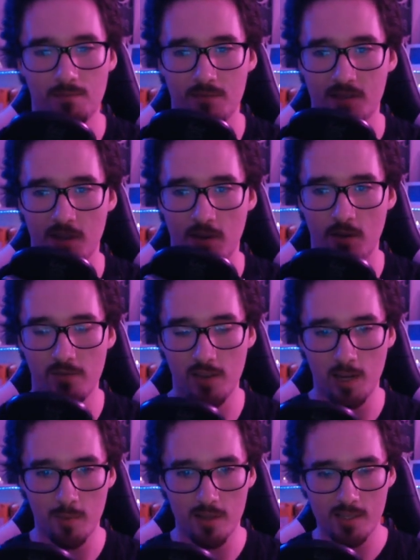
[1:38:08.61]
So if you're
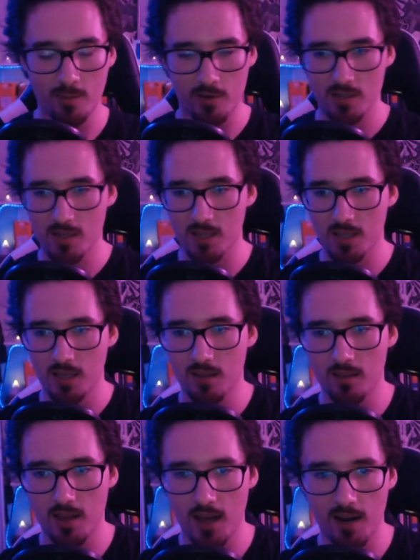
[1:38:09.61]
going to be at Summer in the City,
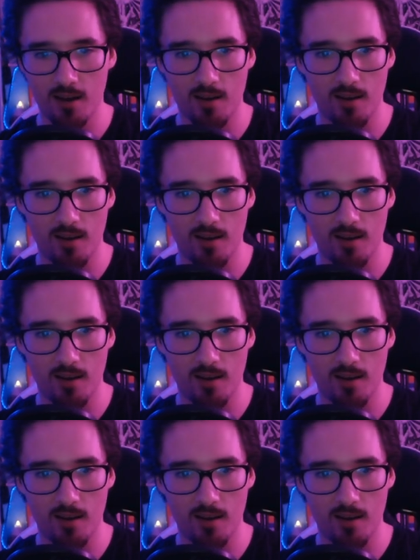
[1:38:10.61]
then